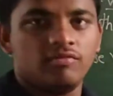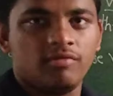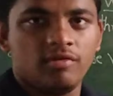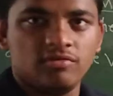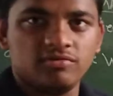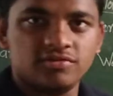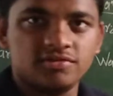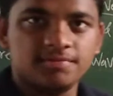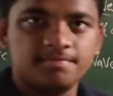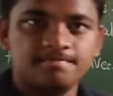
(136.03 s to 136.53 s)

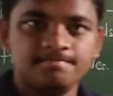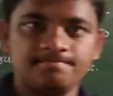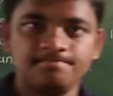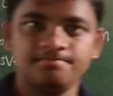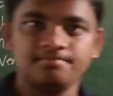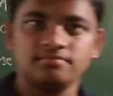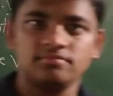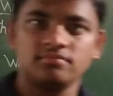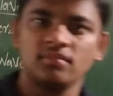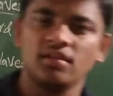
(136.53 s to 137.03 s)
waves.
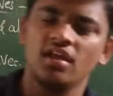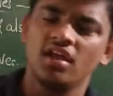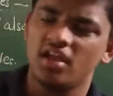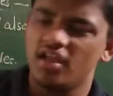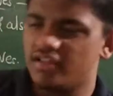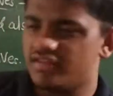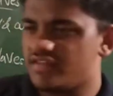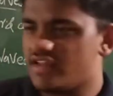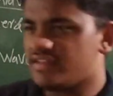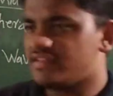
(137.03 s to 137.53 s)

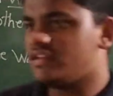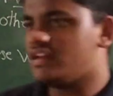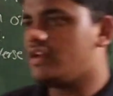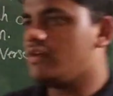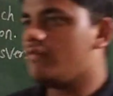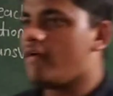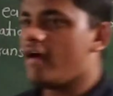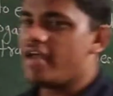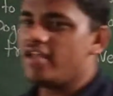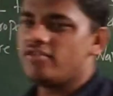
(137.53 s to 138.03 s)
Just
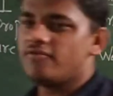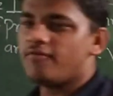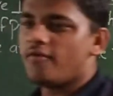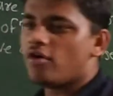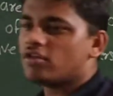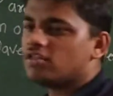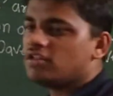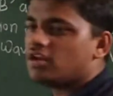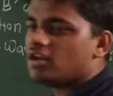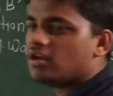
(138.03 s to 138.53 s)
revise
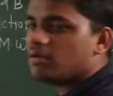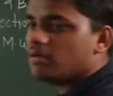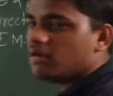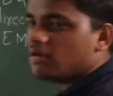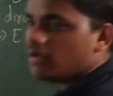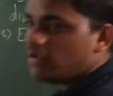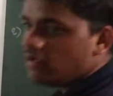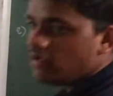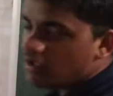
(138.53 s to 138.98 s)
for the